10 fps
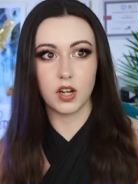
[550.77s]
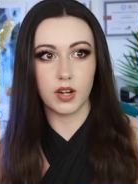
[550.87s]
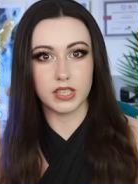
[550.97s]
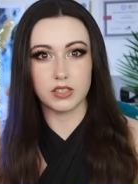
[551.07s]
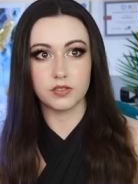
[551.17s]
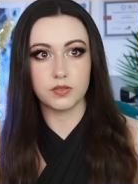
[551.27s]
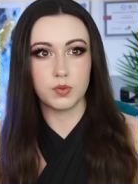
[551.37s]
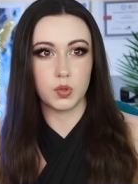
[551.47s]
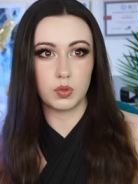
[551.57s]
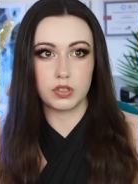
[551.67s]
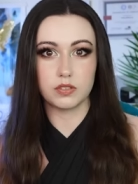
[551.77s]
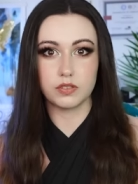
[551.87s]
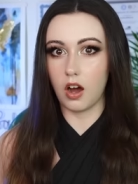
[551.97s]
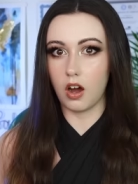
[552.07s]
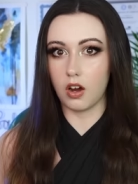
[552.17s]
kind of, sort of,
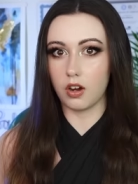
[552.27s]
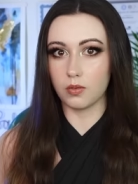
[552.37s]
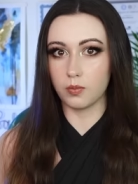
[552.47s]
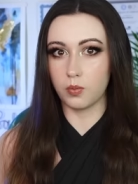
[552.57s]
are